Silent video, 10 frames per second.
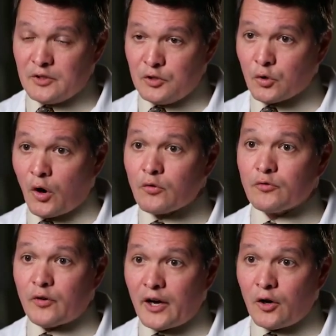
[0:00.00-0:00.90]
your
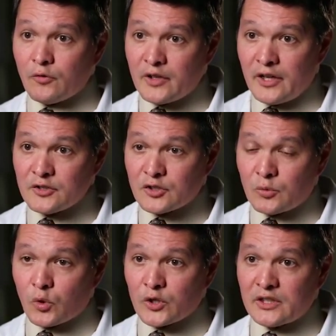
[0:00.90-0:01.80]
own valve that ends
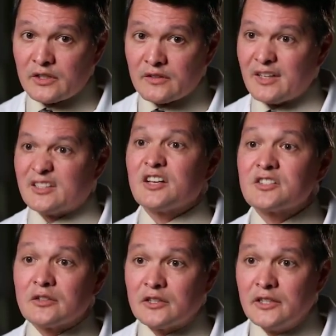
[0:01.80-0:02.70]
up working that
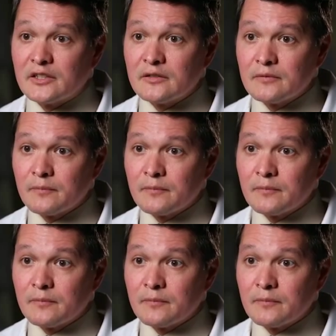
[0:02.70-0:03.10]
doesn't leak